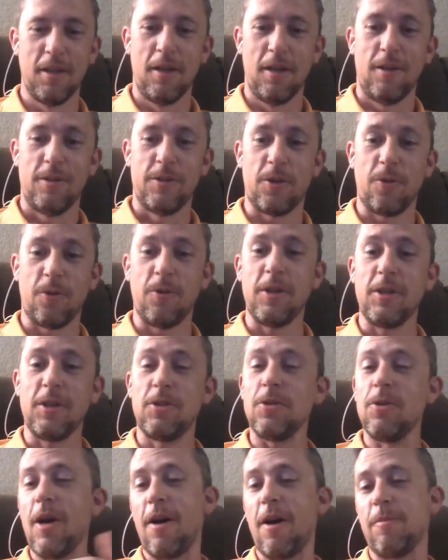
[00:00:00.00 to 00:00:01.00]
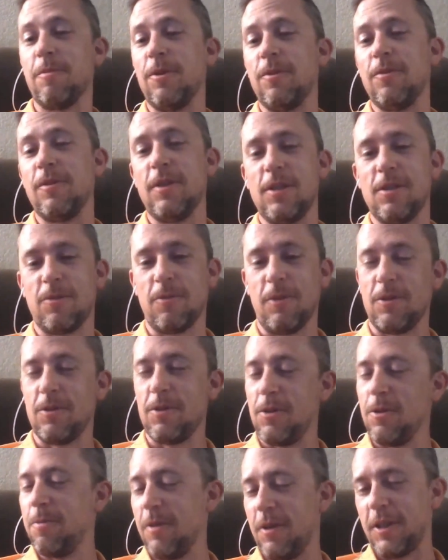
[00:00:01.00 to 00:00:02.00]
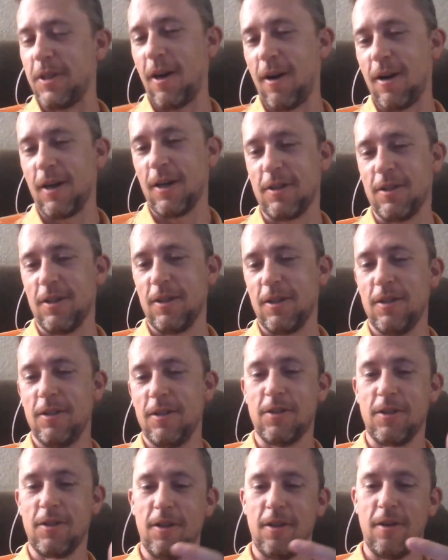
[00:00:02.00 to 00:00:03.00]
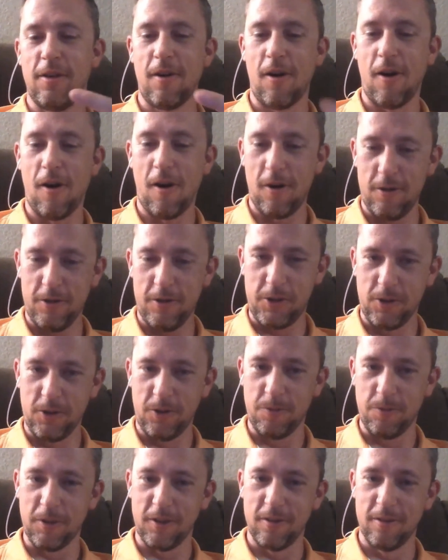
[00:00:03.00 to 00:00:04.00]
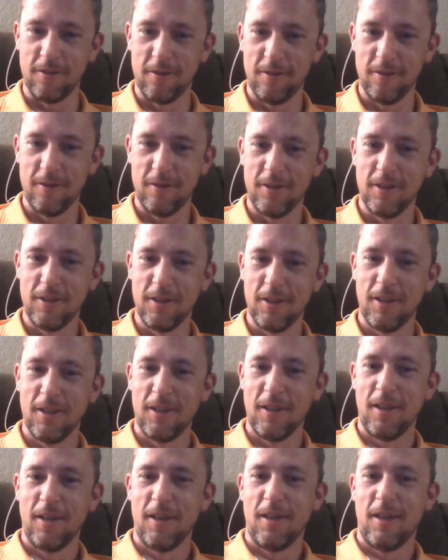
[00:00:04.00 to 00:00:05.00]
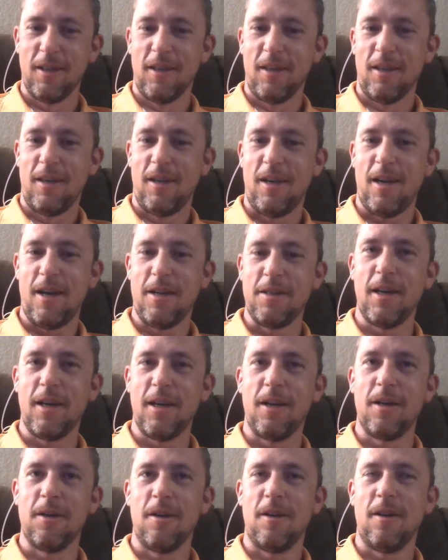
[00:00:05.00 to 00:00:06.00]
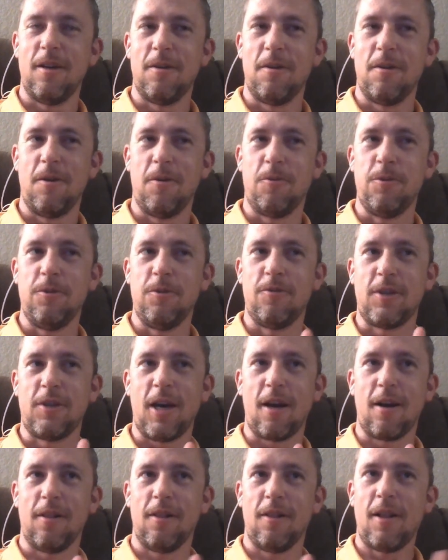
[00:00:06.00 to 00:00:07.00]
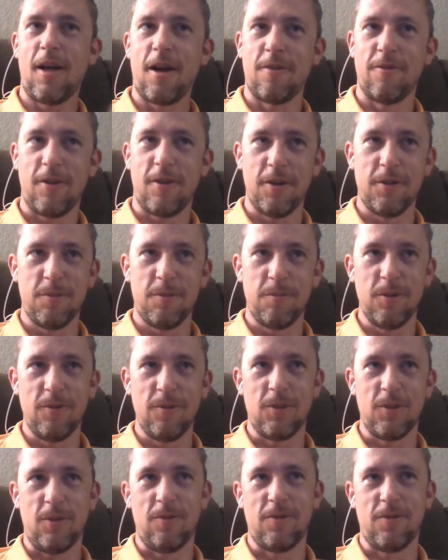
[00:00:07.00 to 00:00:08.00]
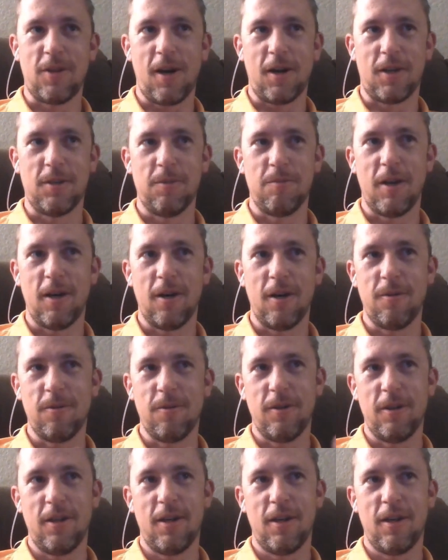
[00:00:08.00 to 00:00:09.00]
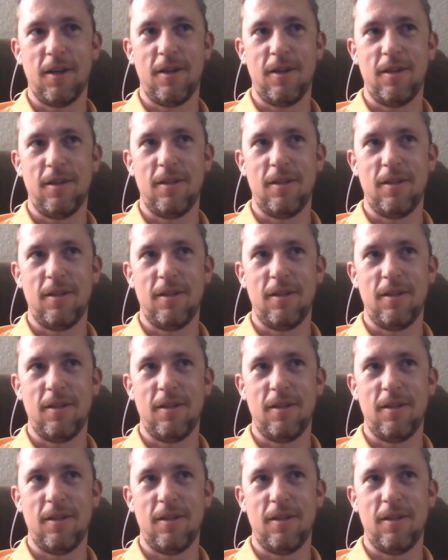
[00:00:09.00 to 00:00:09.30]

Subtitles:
So we do have movies with stupid characters that aren't stupid. And yet we've got a lot of other movies we've talked about where,